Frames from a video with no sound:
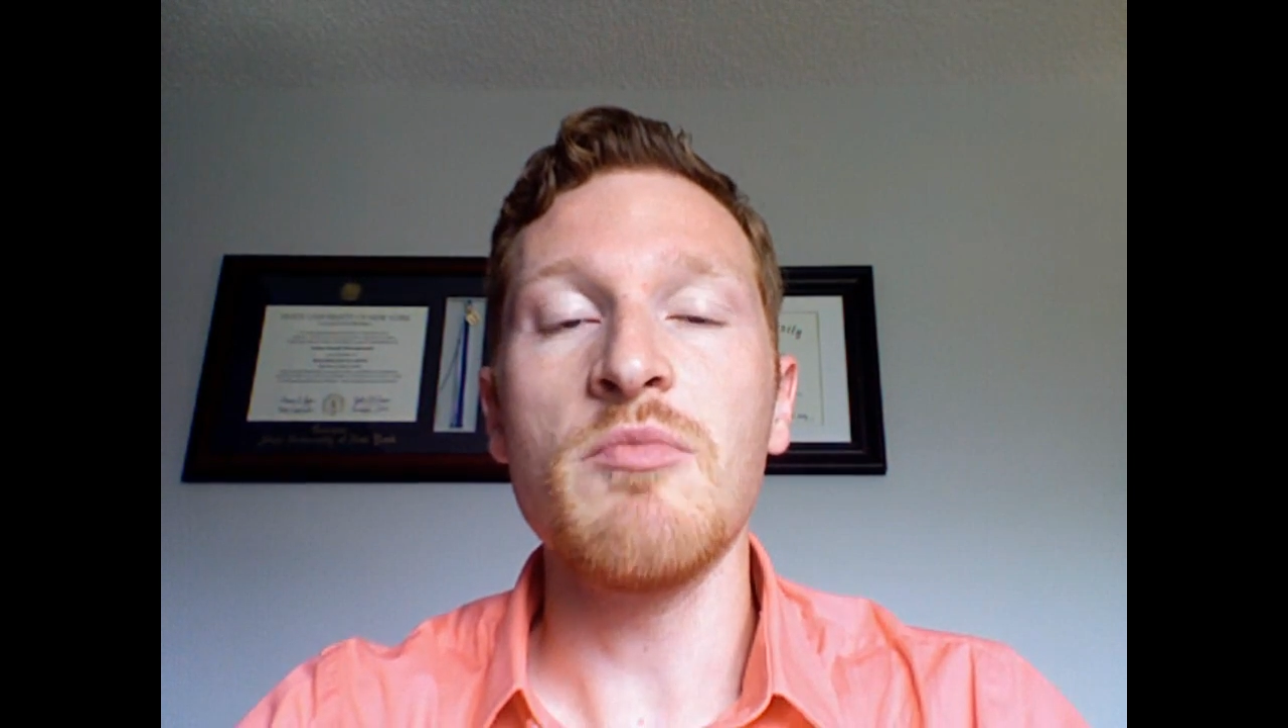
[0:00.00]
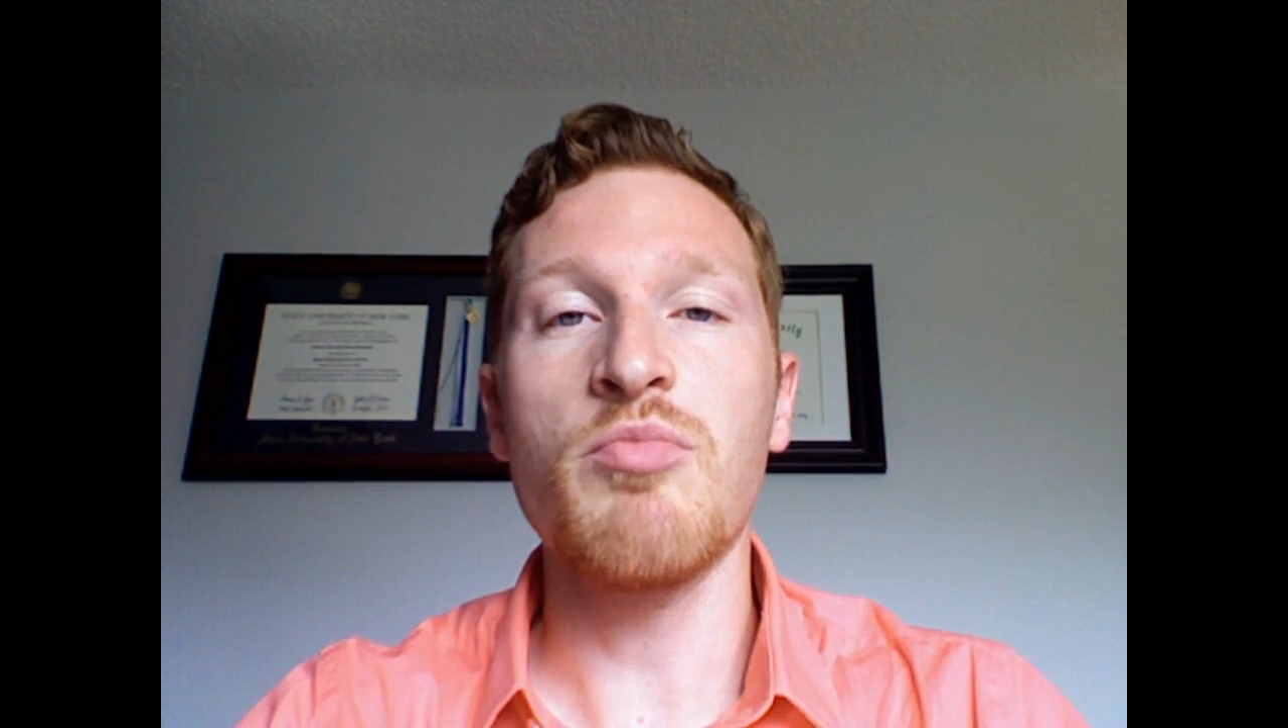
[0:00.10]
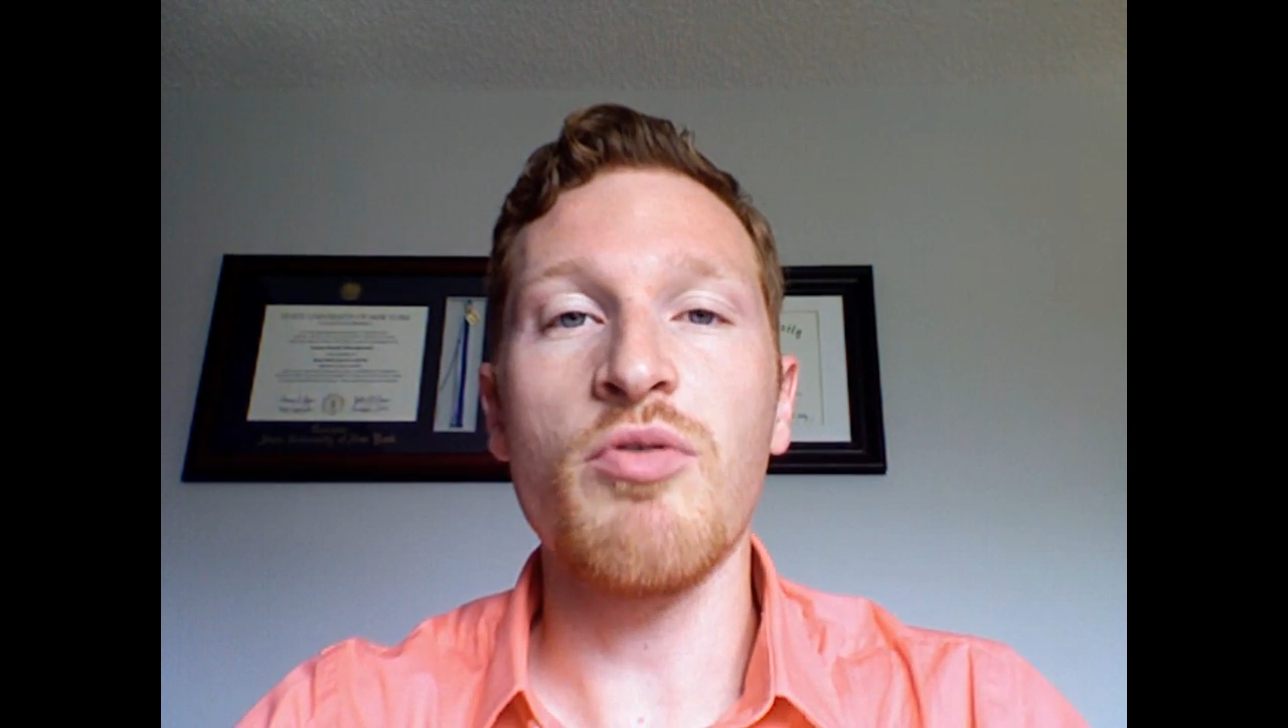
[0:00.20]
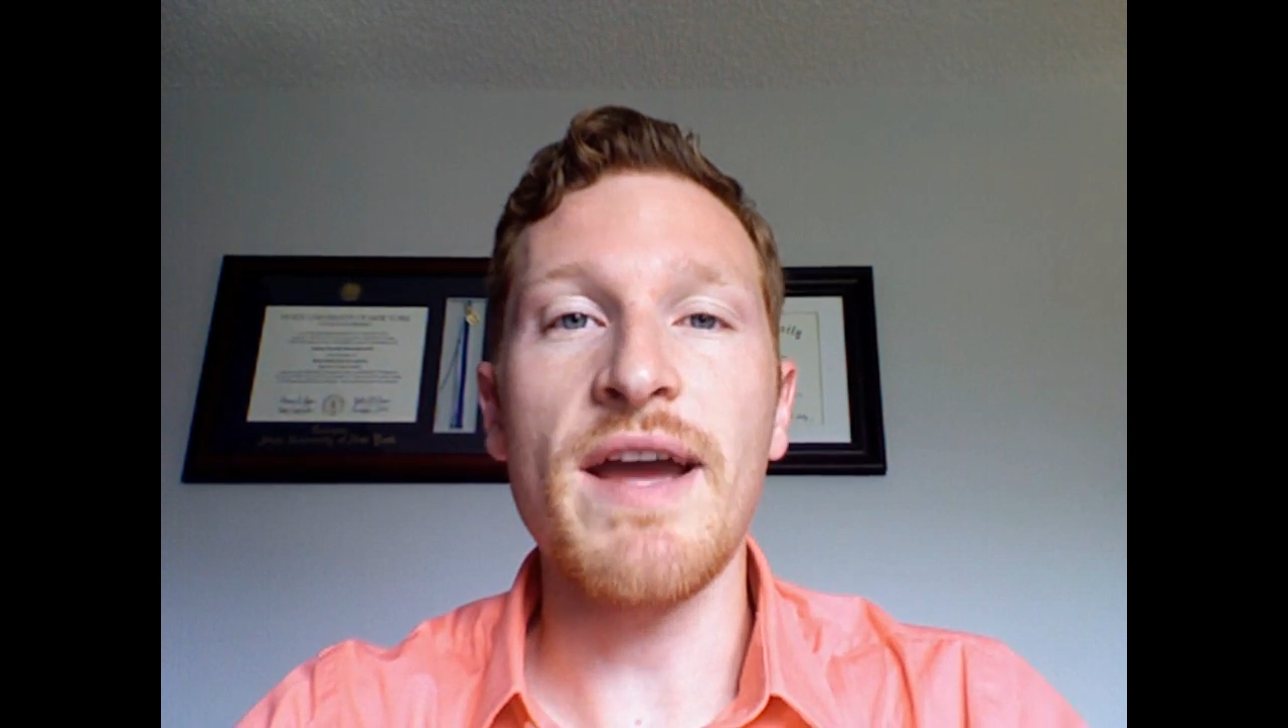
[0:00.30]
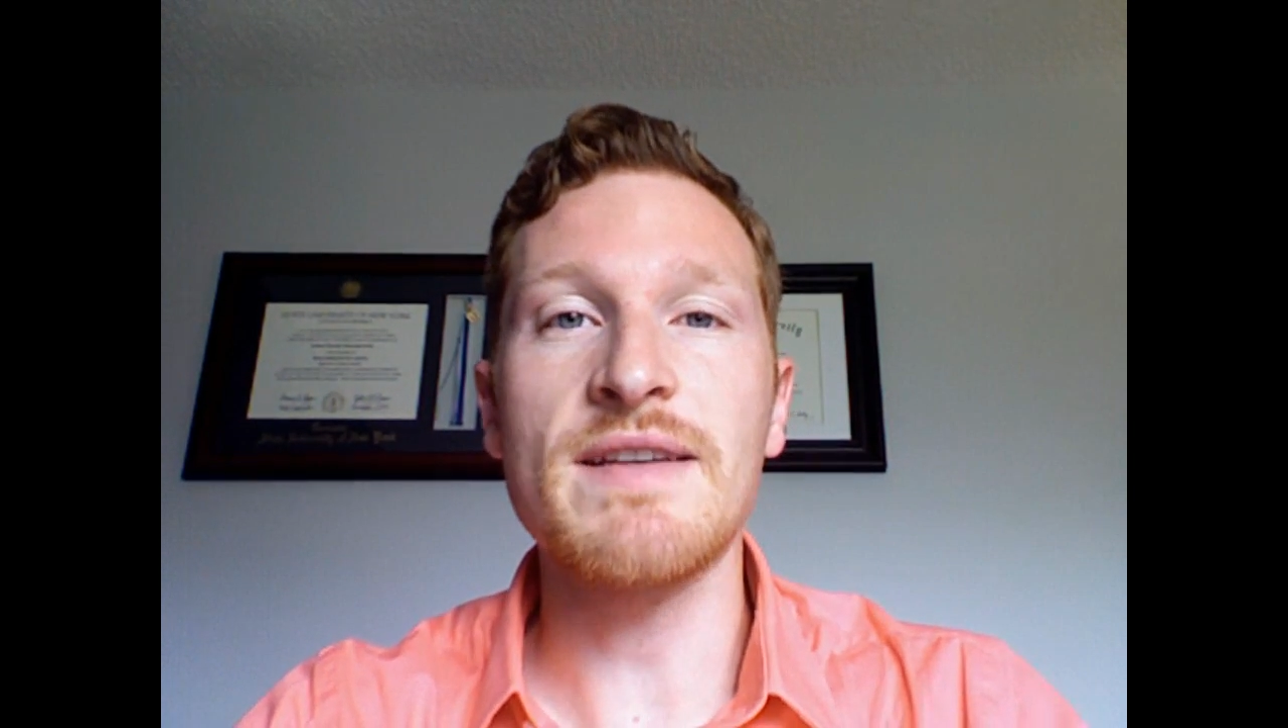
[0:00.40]

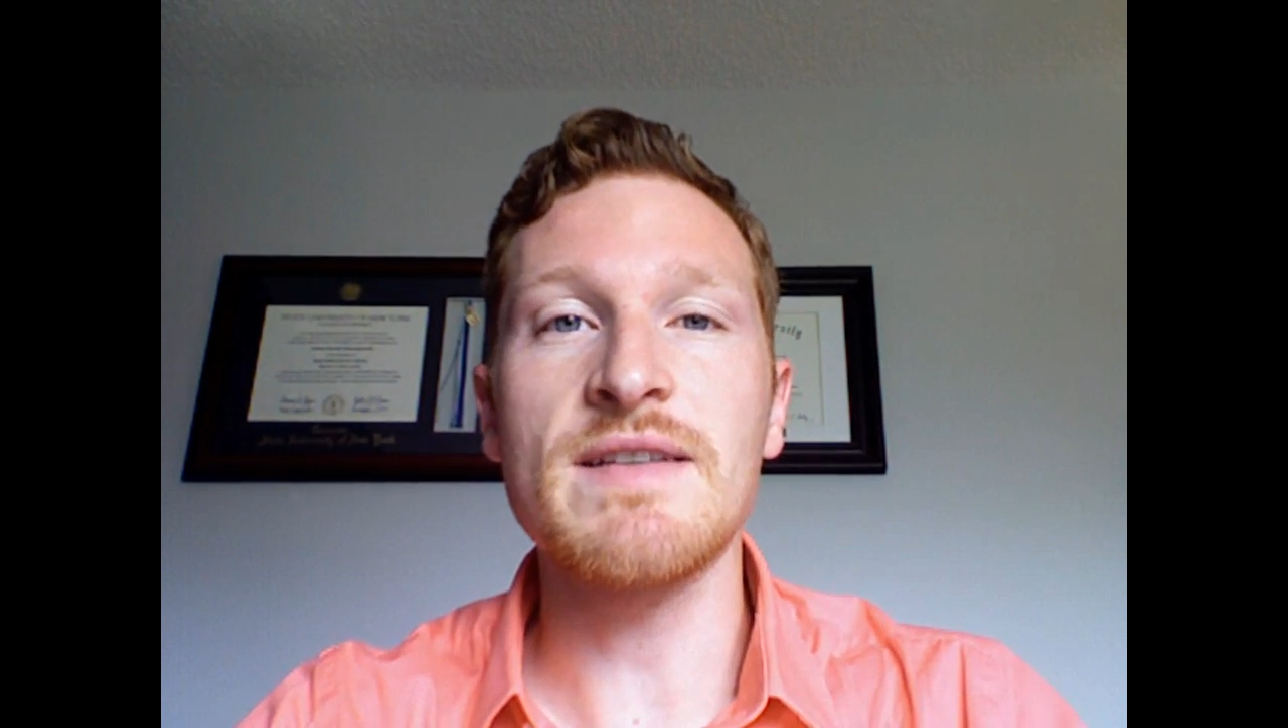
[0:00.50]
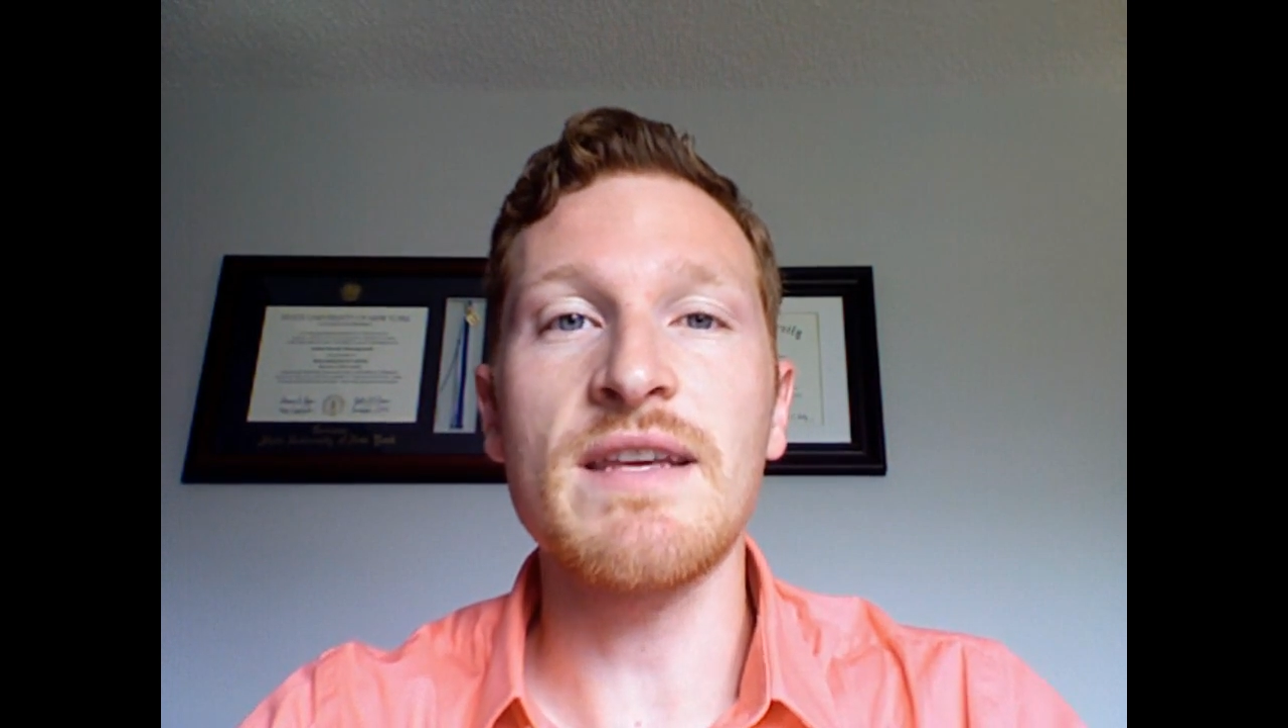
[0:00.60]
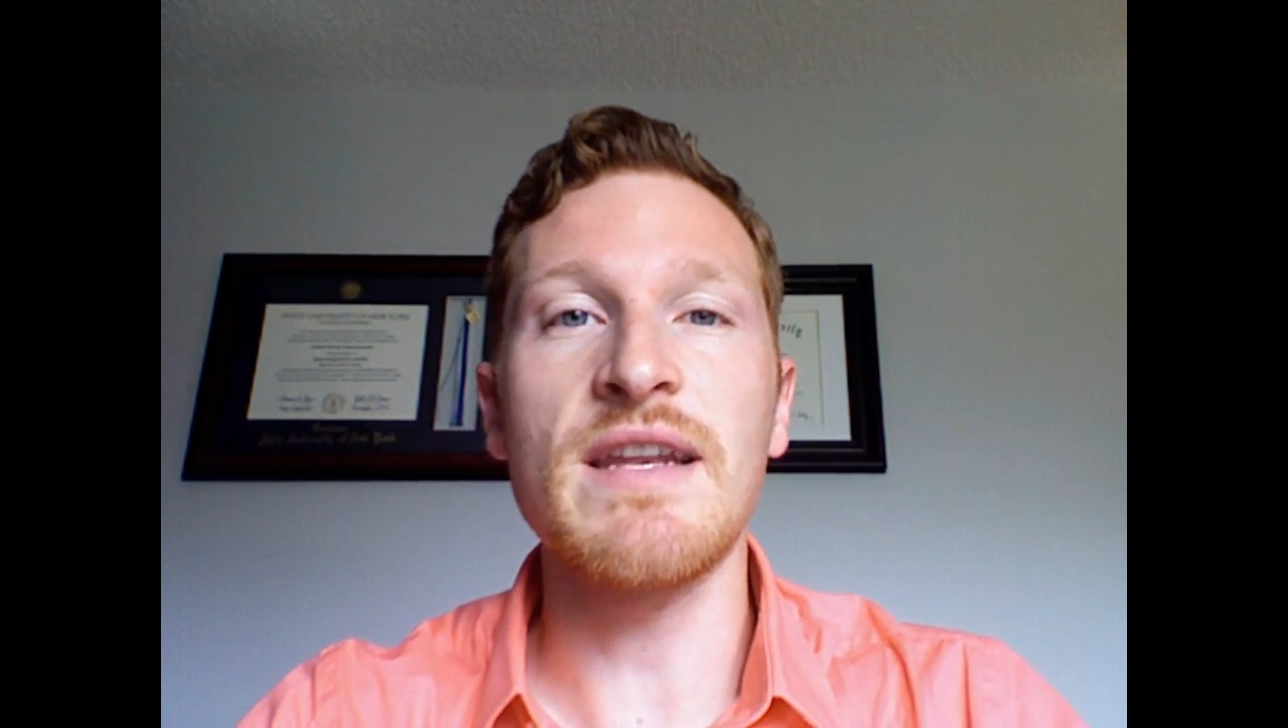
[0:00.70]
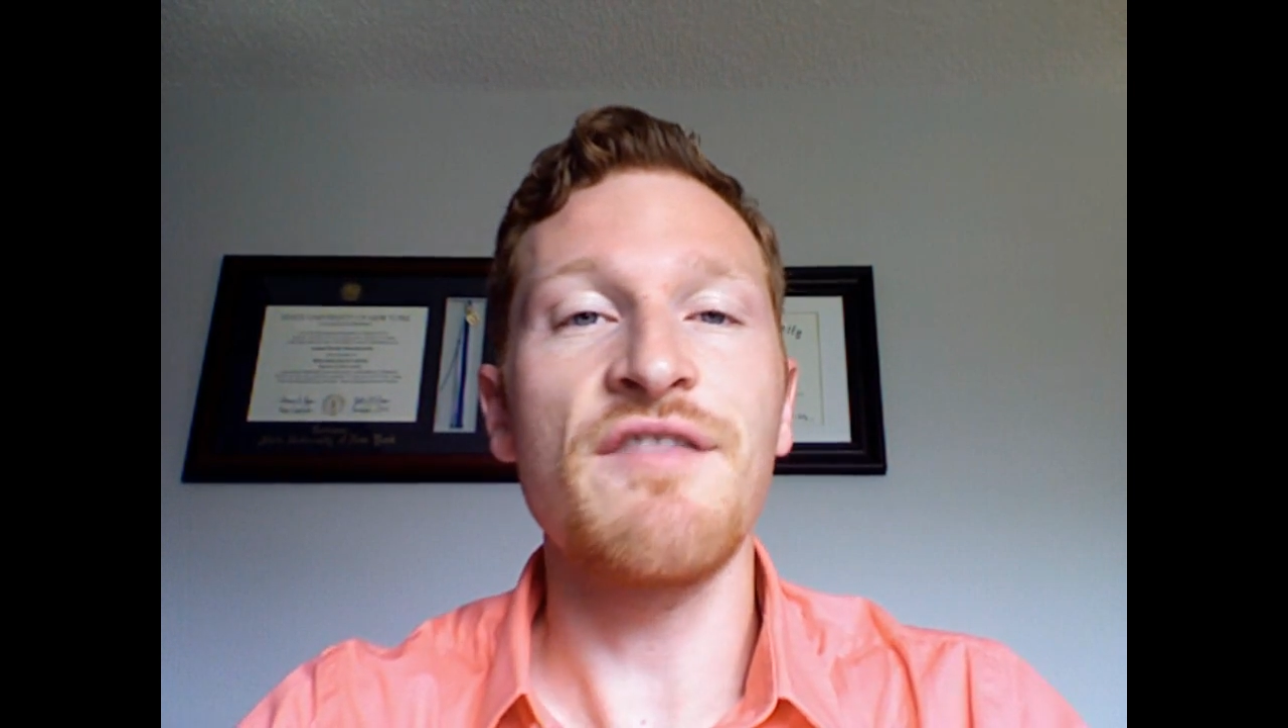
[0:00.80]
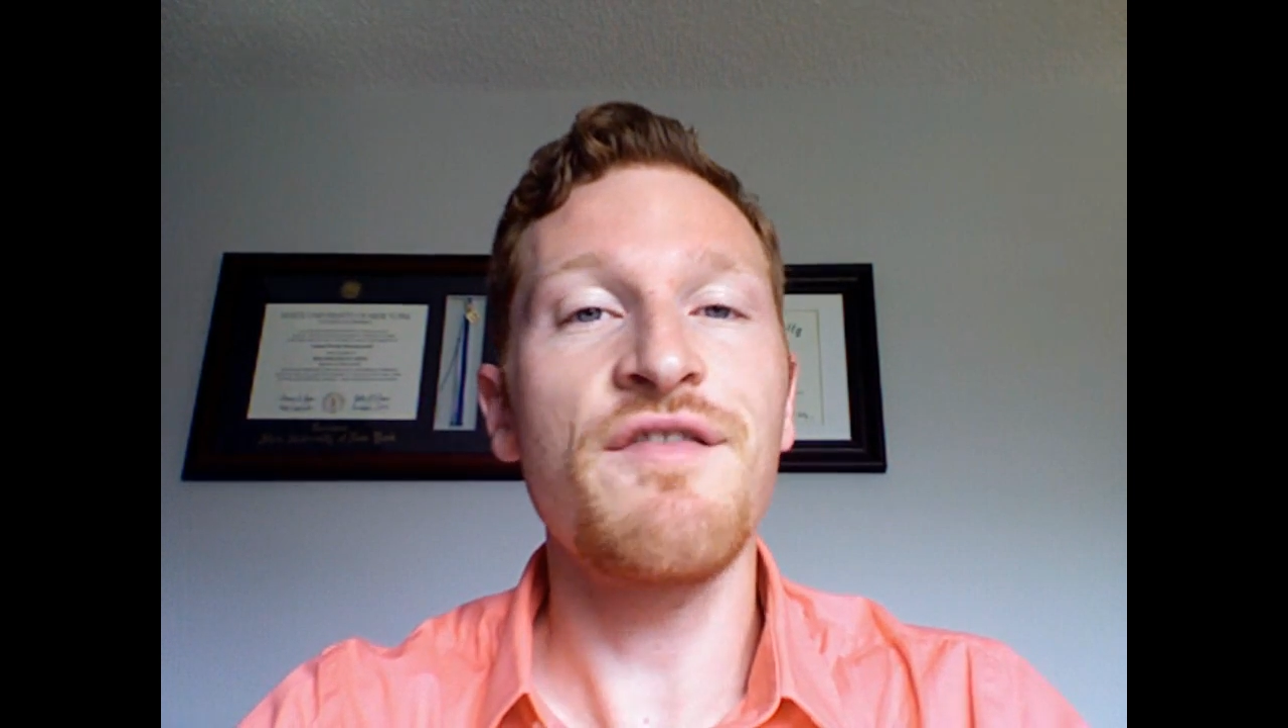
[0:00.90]
practice getting